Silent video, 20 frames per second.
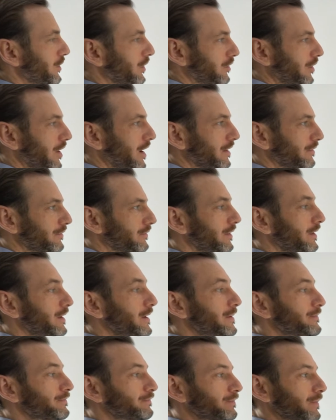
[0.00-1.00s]
out the graph.
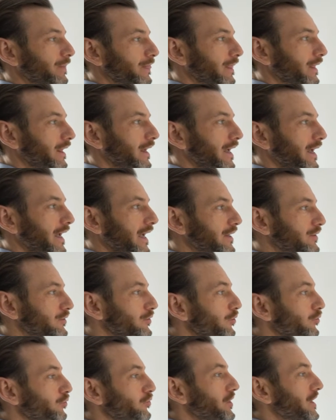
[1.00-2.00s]
It's
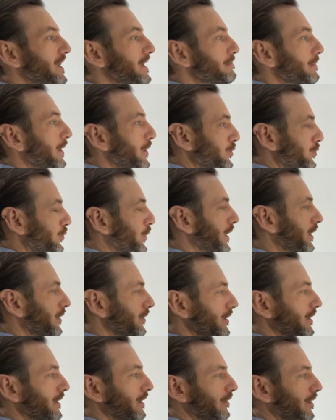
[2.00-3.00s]
not really much quicker
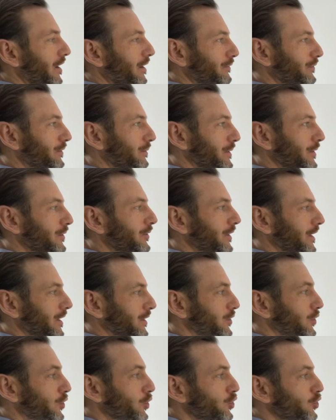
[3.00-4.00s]
than the graph, to be
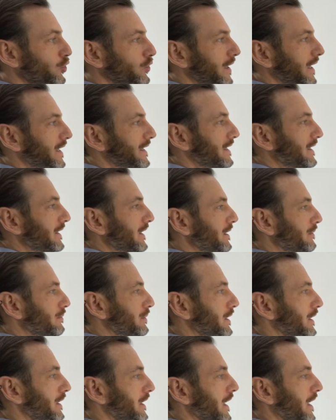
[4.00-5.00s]
honest. You should ideally
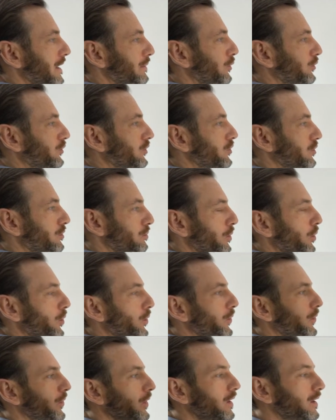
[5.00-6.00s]
be able to do
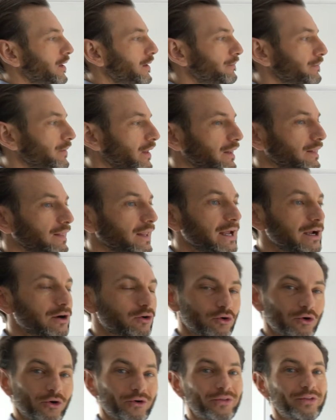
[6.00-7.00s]
both.
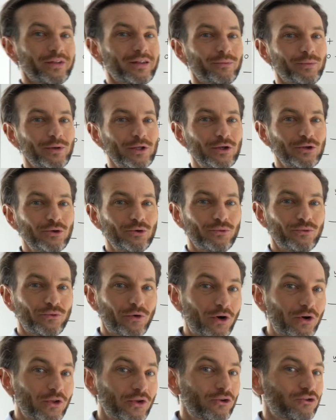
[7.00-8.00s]
Later on, when you do
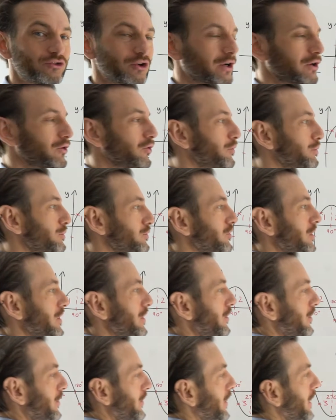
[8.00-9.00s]
further trigonometry,
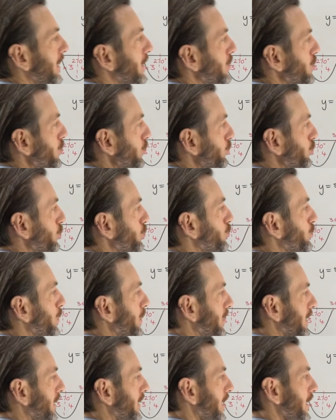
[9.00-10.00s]
there are things you'll do
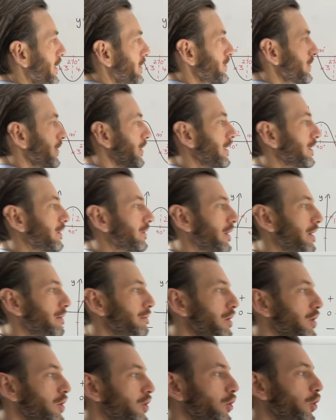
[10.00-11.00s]
with the Cos
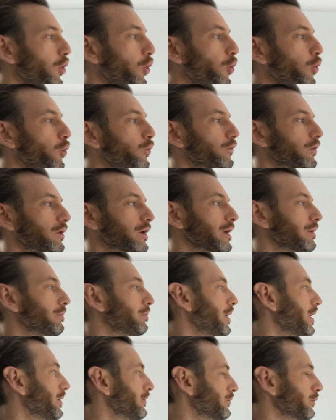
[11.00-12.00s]
diagram over and
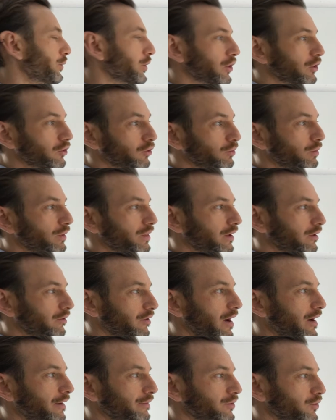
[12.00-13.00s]
above what you do with the
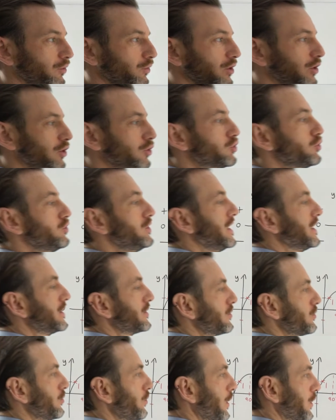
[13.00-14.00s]
graph. So you do need
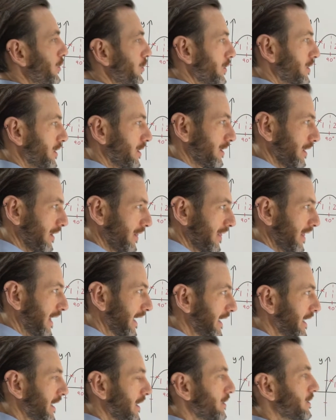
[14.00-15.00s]
to know it just as a
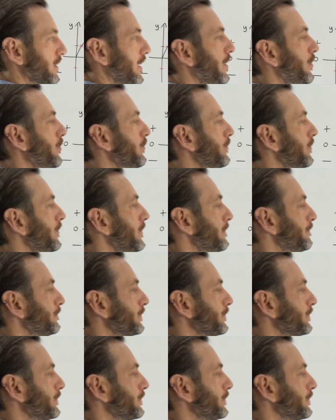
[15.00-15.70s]
thing in itself,